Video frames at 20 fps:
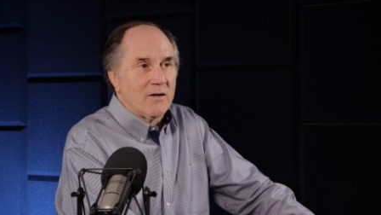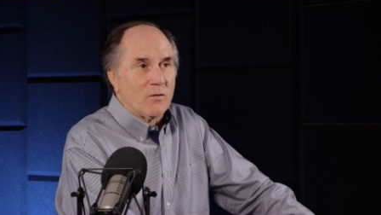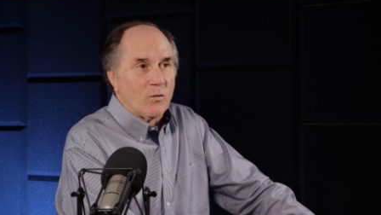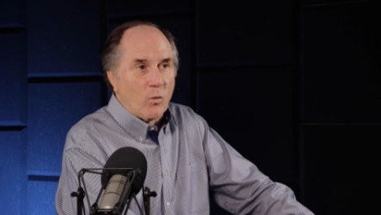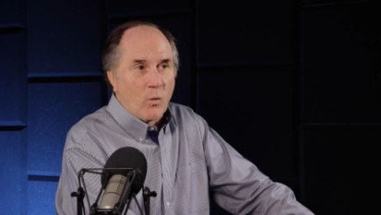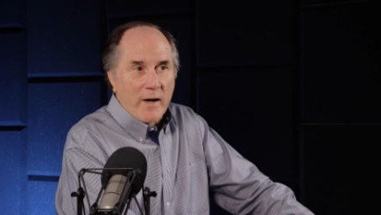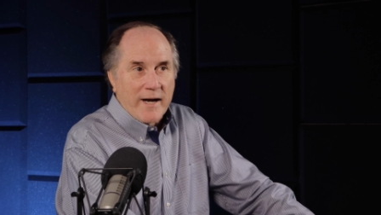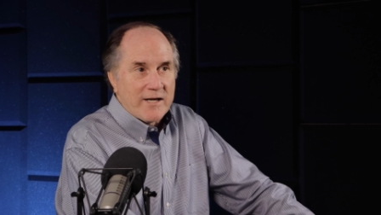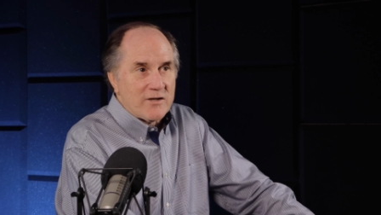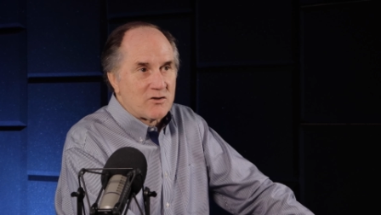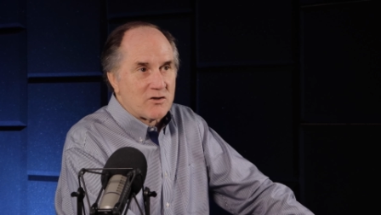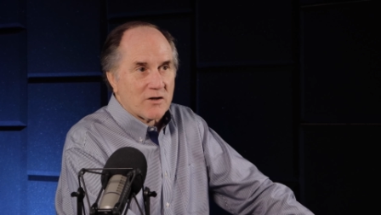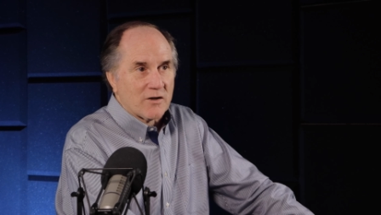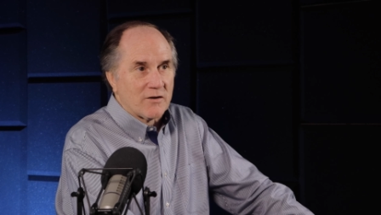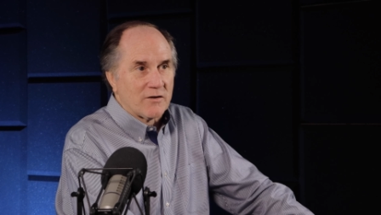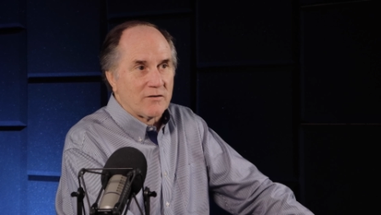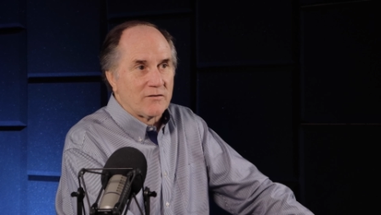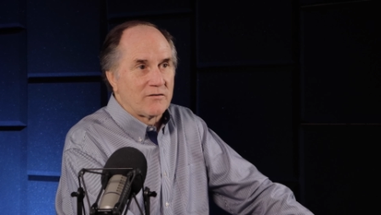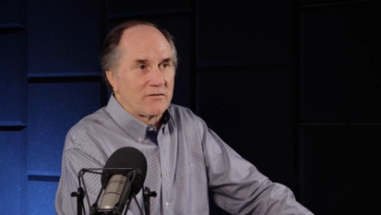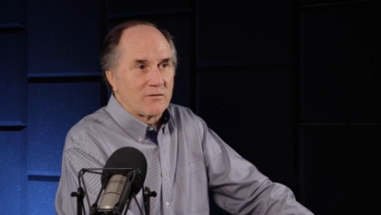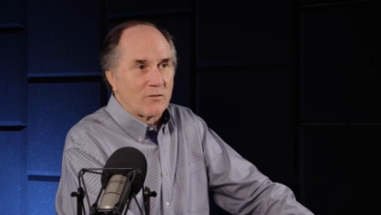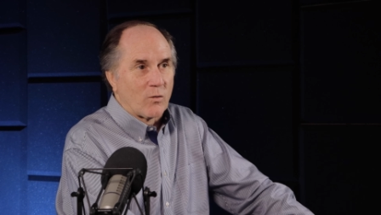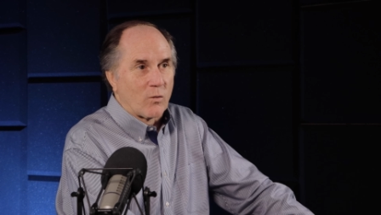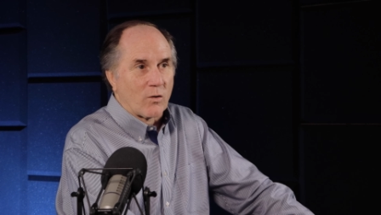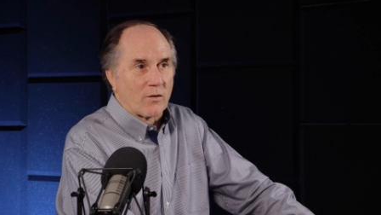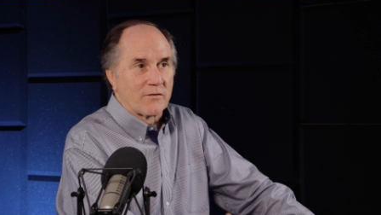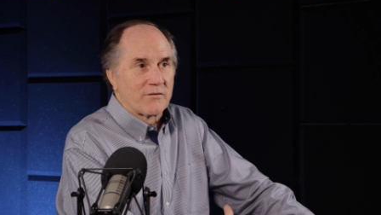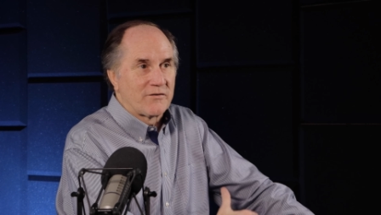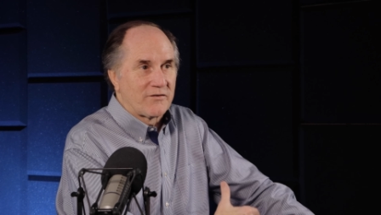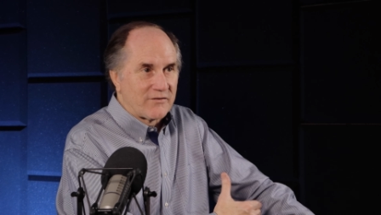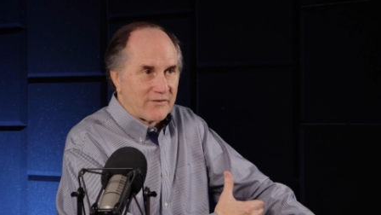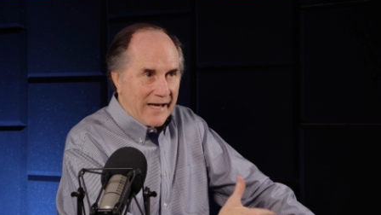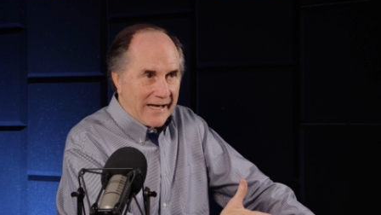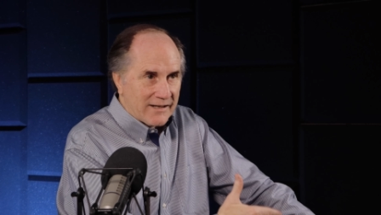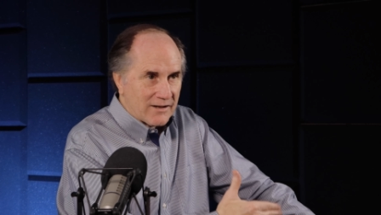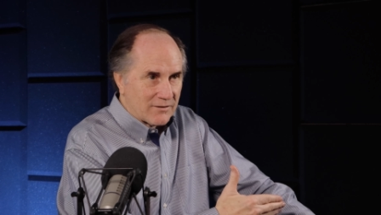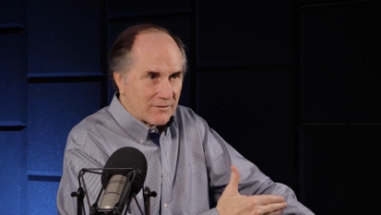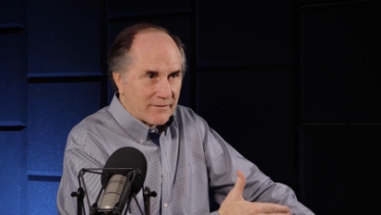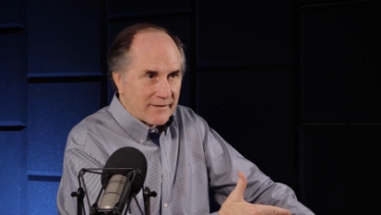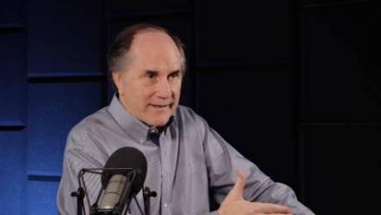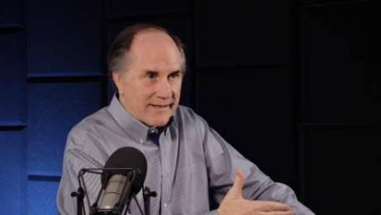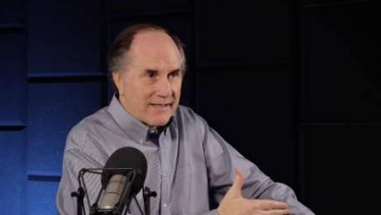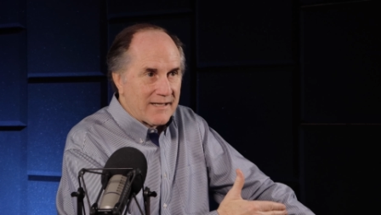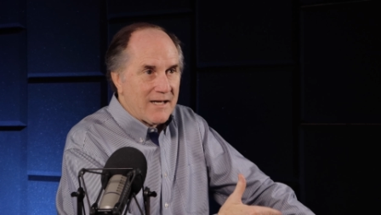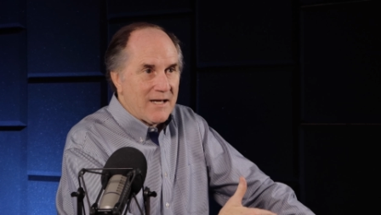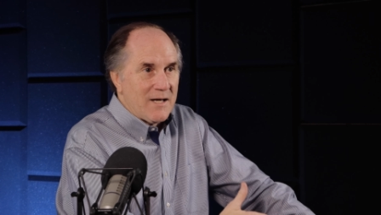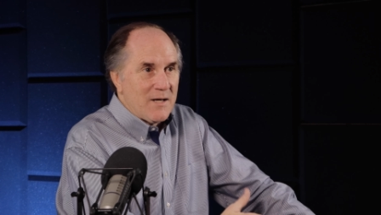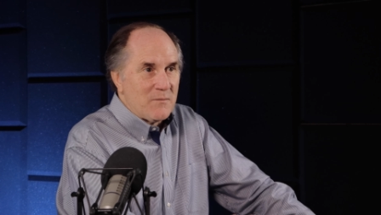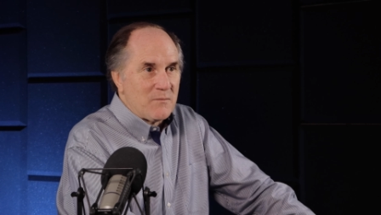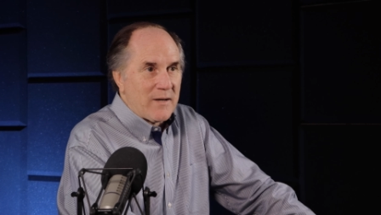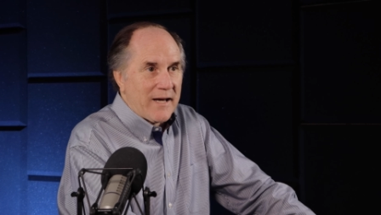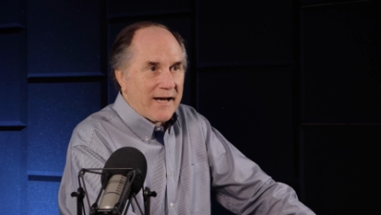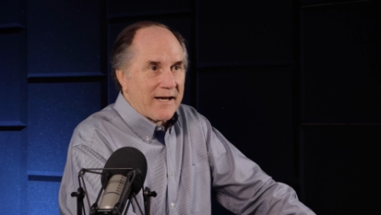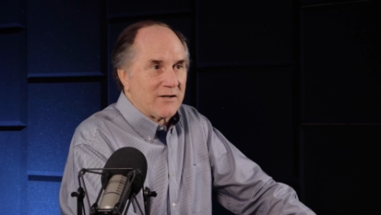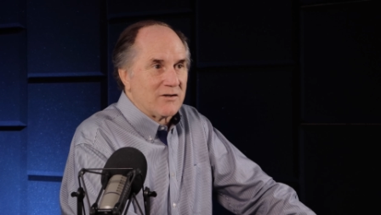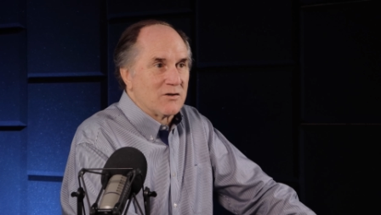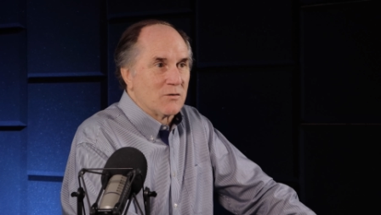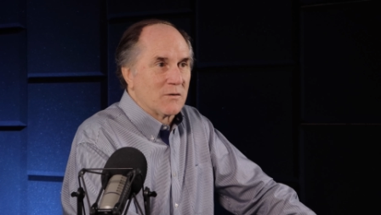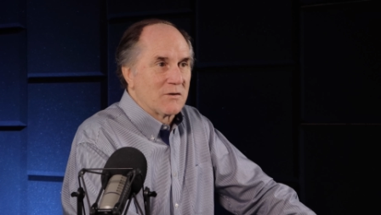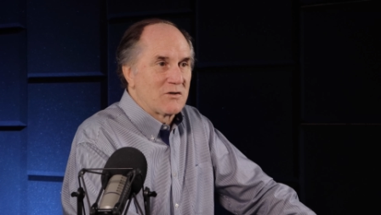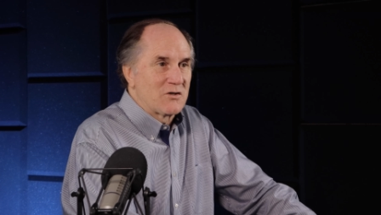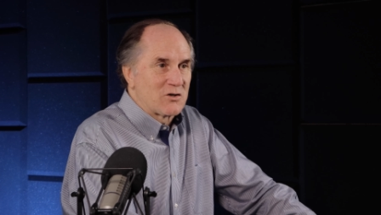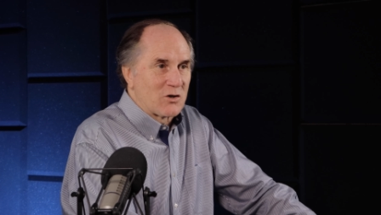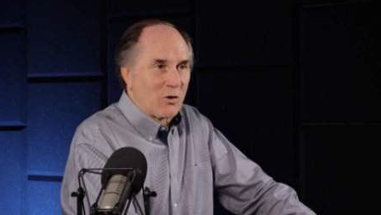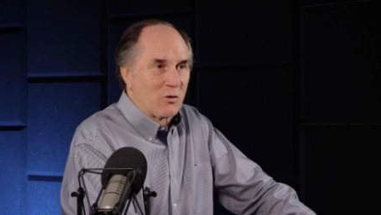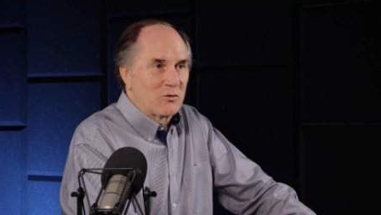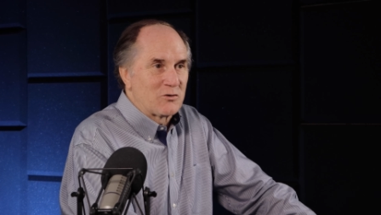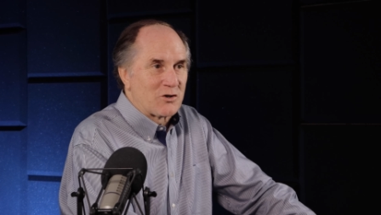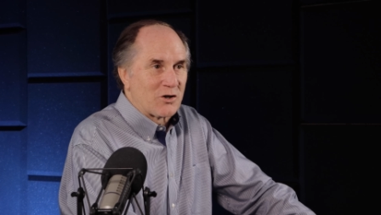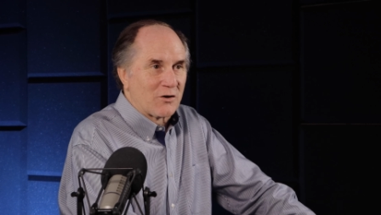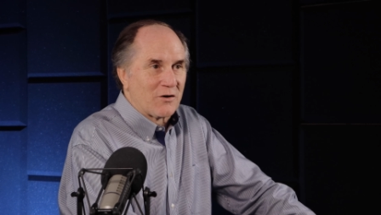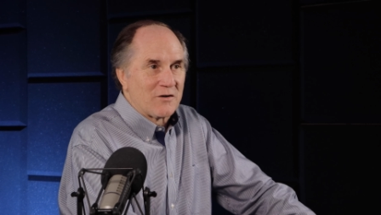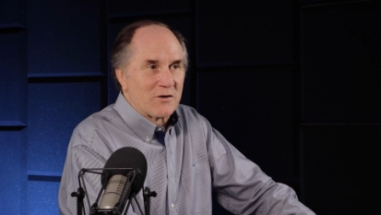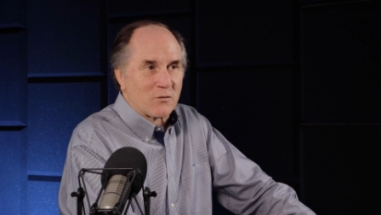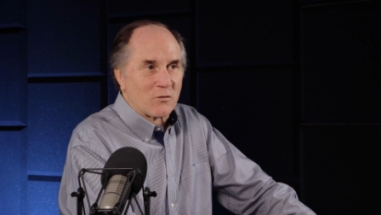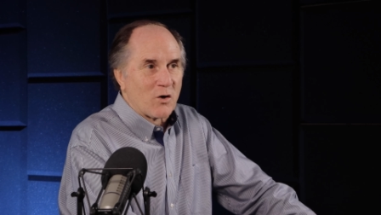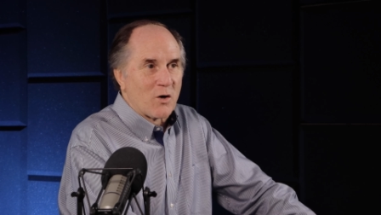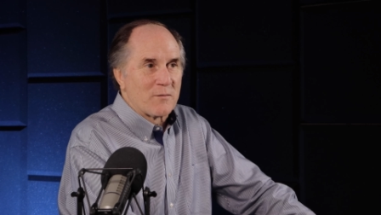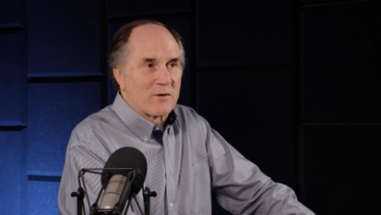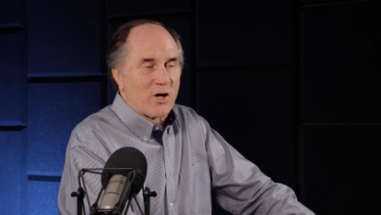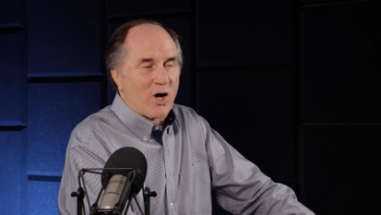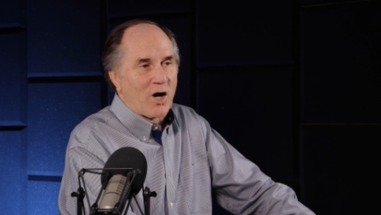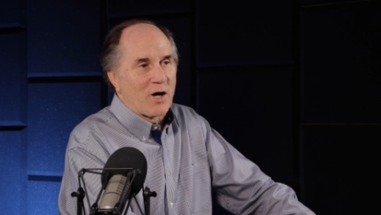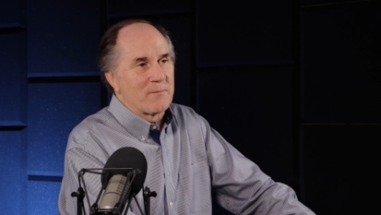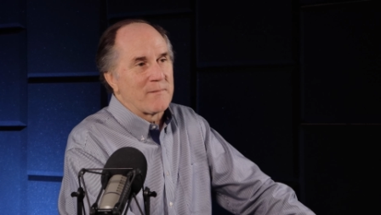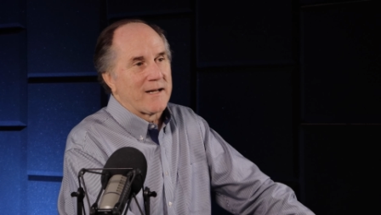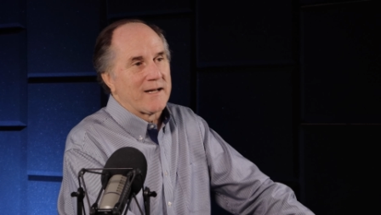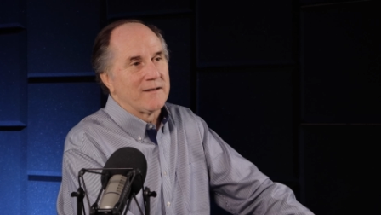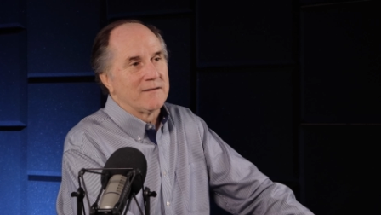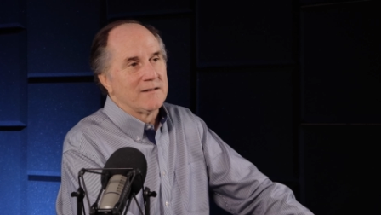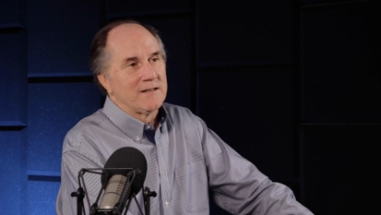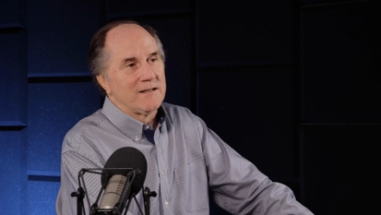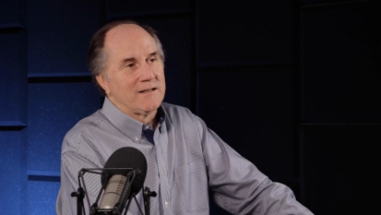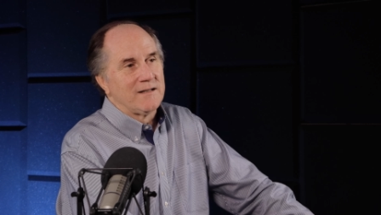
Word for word: wages or salary paid to a soldier in the Roman army.